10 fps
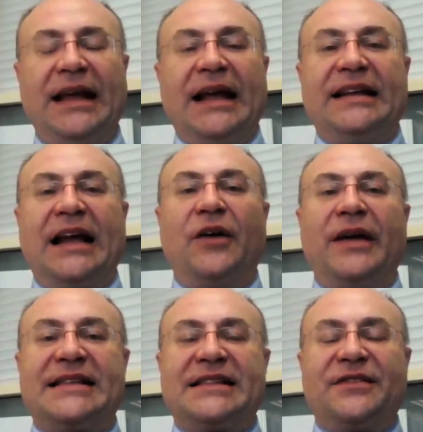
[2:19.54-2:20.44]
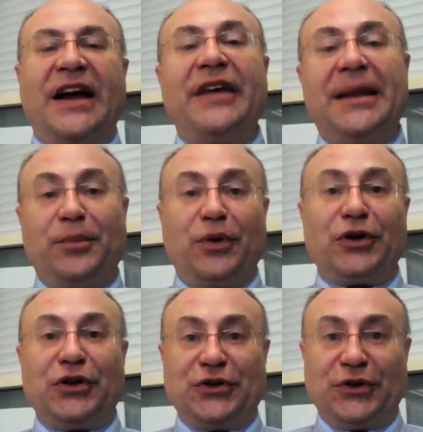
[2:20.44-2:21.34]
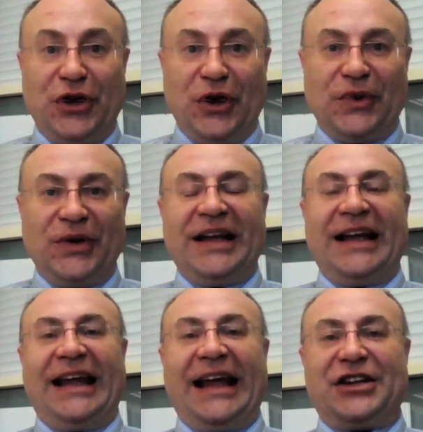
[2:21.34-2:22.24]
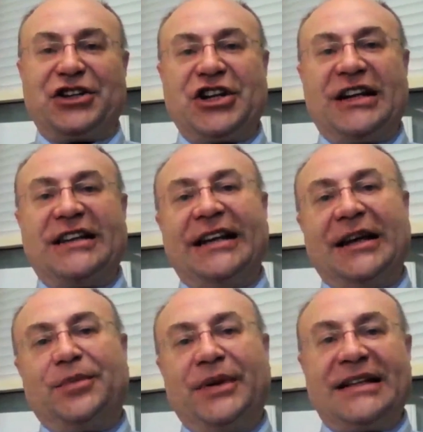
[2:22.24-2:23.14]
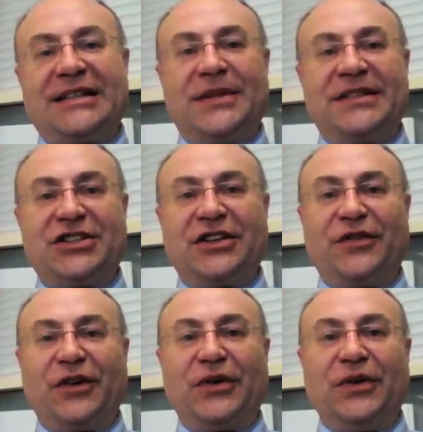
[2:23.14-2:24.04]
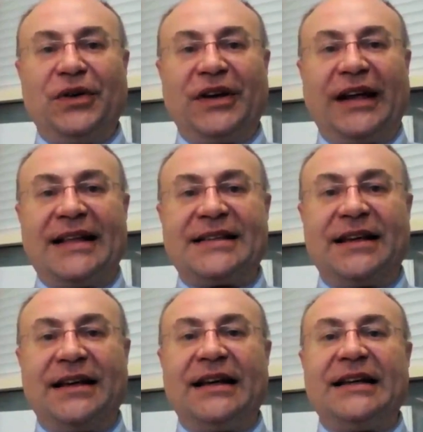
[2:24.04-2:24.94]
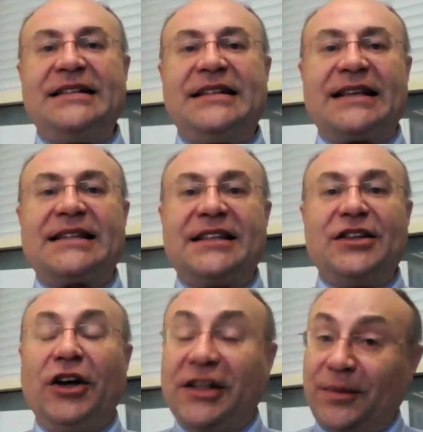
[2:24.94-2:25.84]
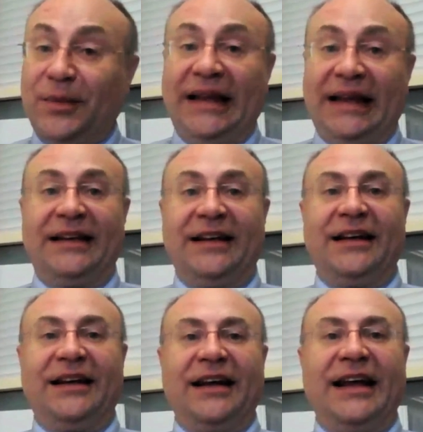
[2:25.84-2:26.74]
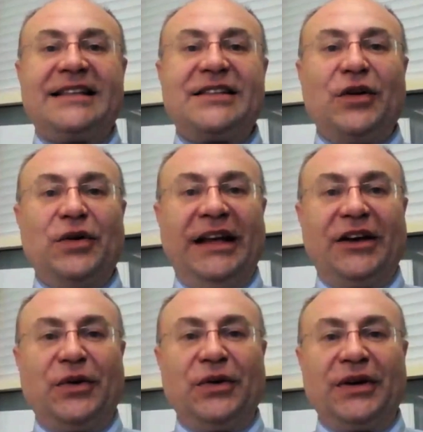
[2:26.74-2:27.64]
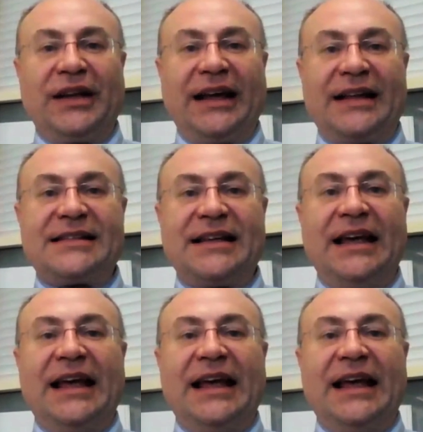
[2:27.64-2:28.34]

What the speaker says: Now, it's very important to know a genetic predisposition for colon cancer does not mean it's only colon cancer.